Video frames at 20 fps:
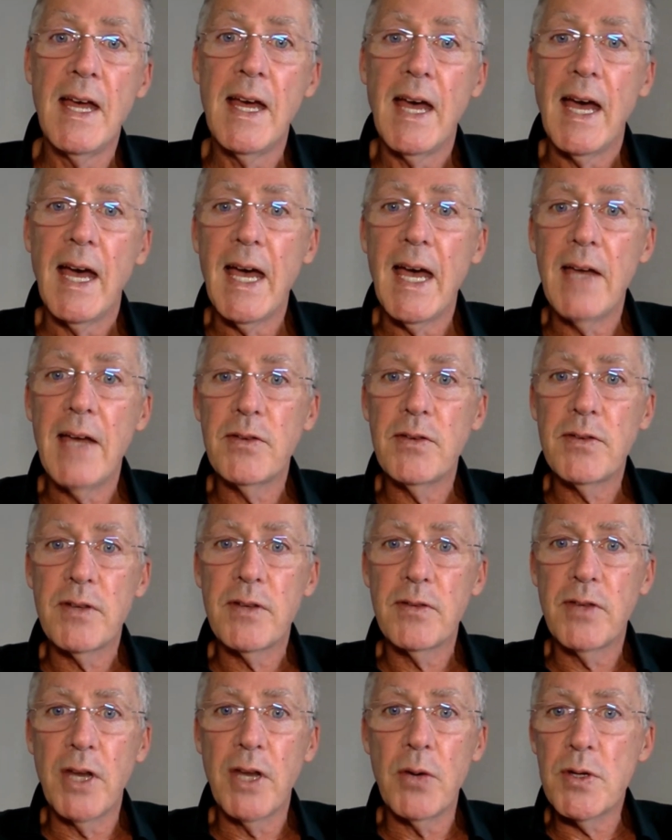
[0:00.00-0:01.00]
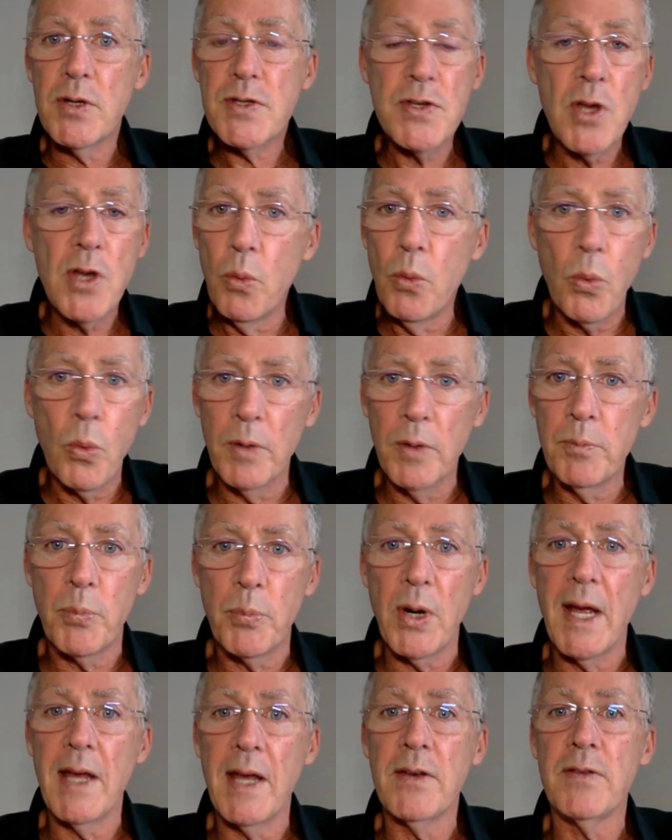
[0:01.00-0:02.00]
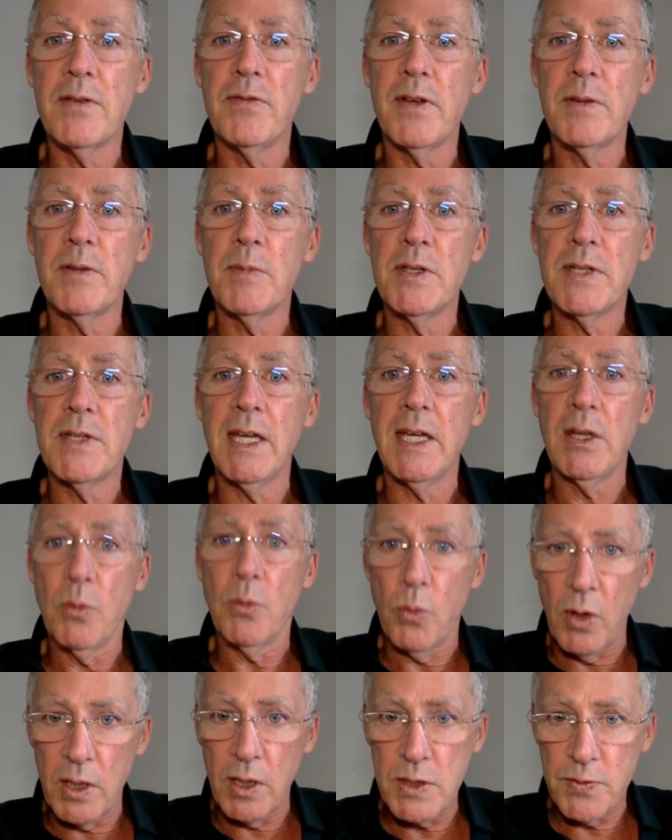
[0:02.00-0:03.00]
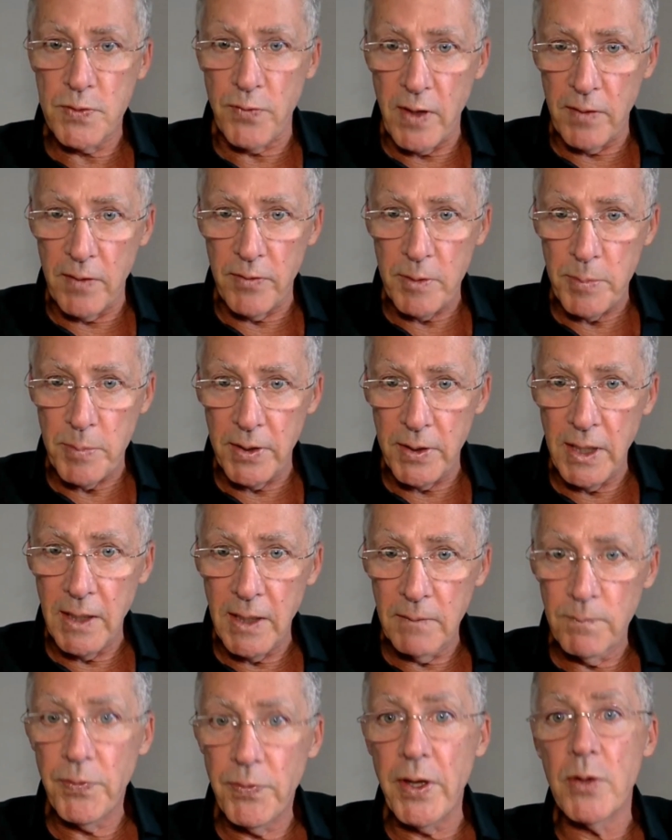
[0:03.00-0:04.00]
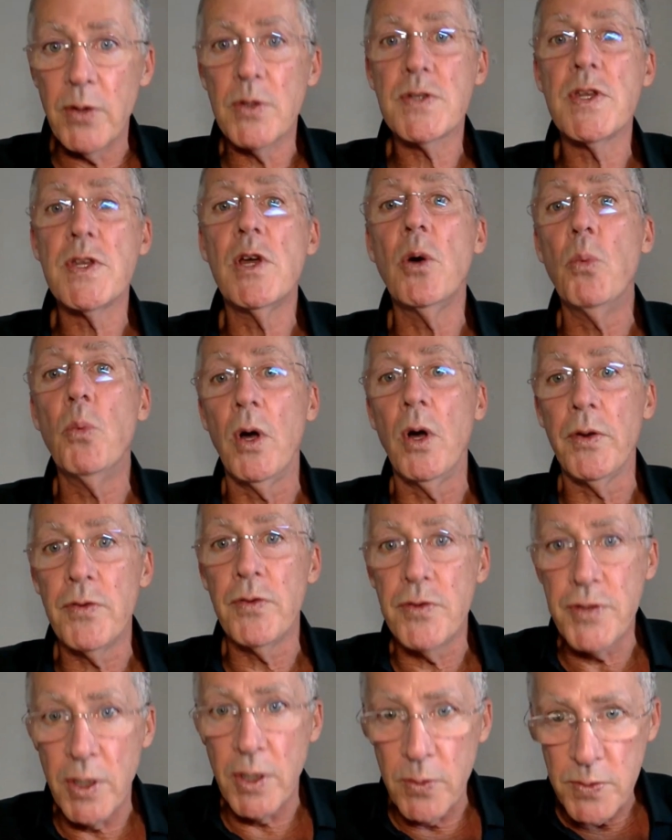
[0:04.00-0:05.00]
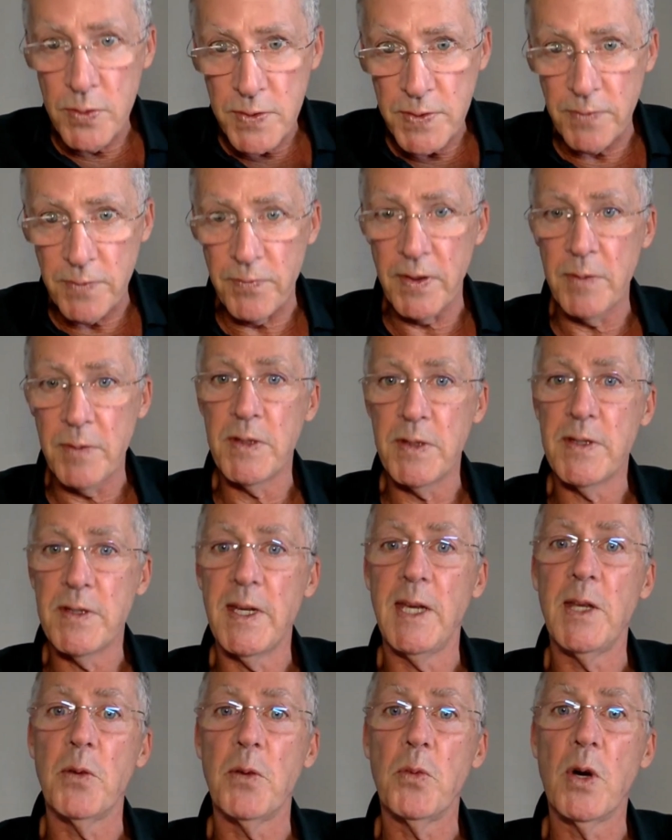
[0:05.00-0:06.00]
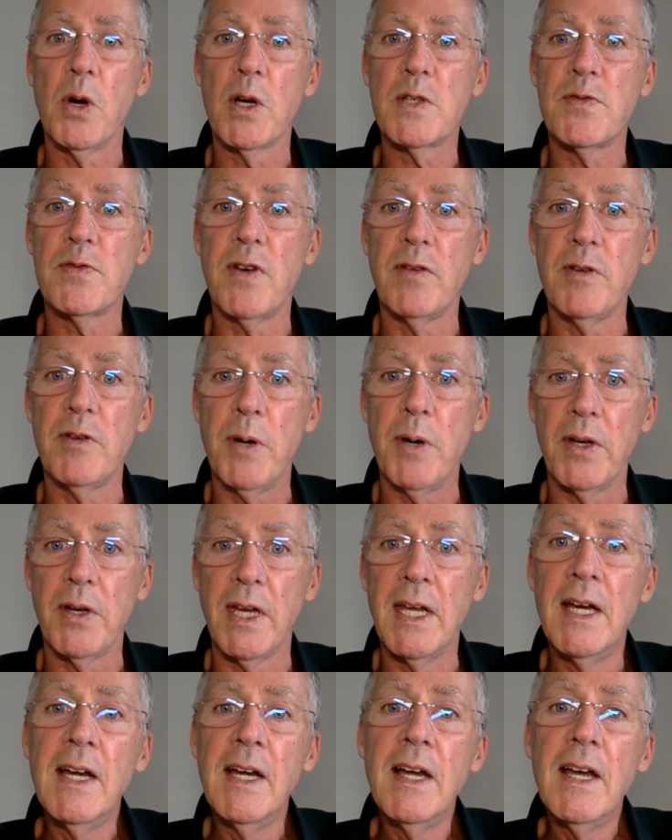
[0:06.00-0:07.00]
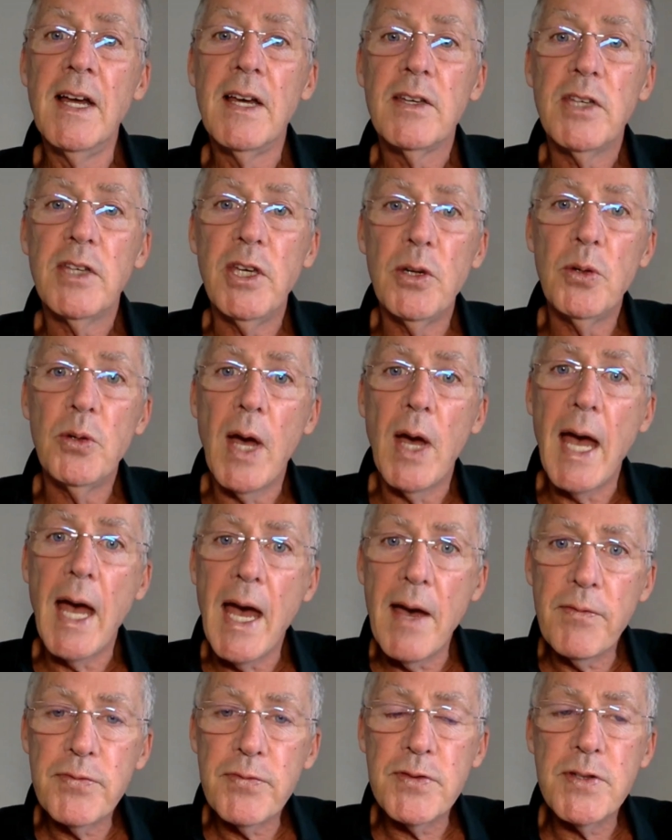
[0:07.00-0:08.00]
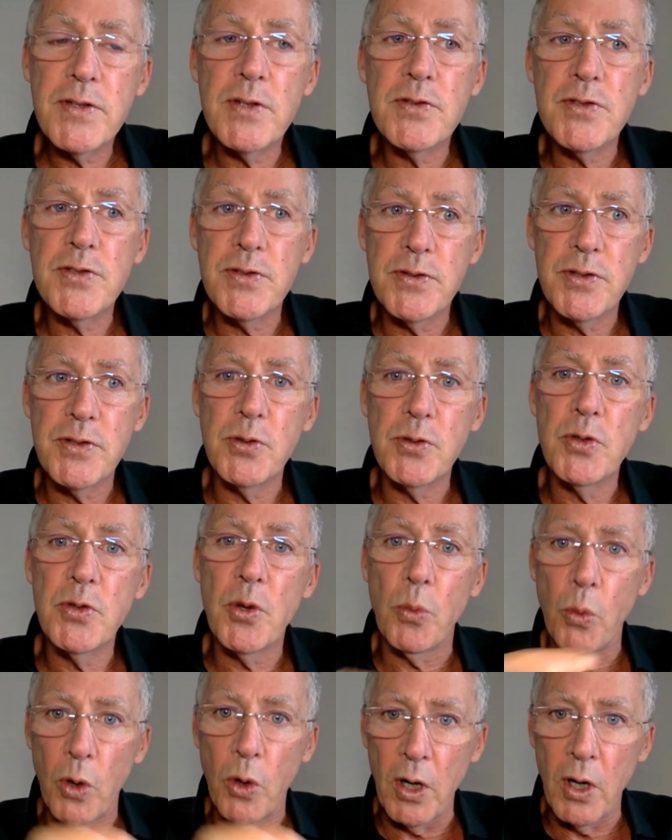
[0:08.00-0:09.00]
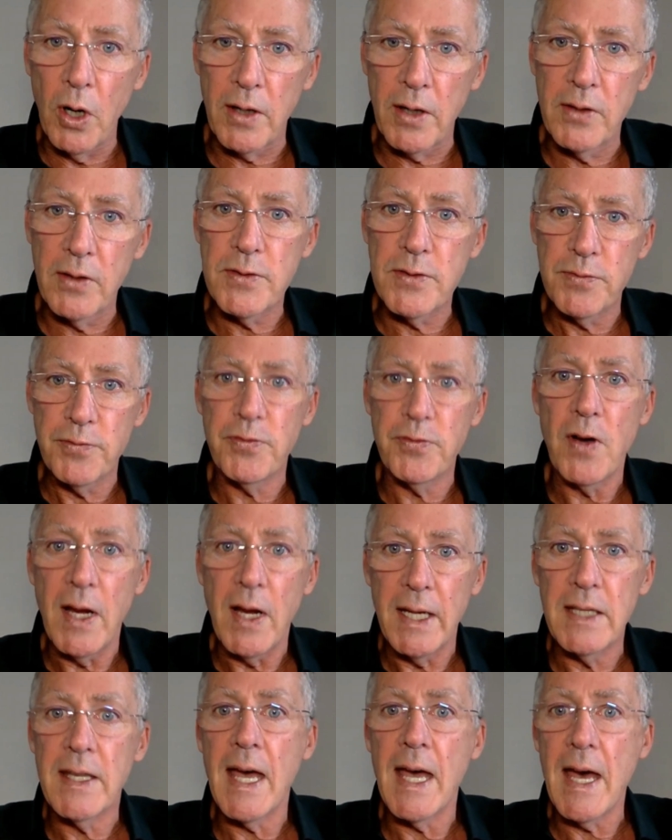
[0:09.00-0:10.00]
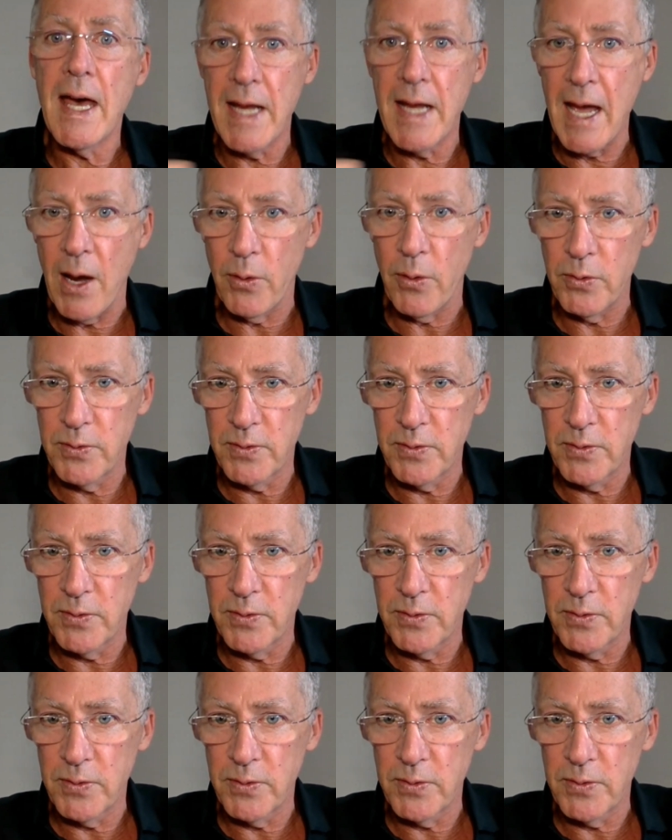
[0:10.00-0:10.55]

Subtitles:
And there is no one brand of vitamin D that works for everybody. There is no one dose of vitamin D that works for everybody. You have to do the work to find that out.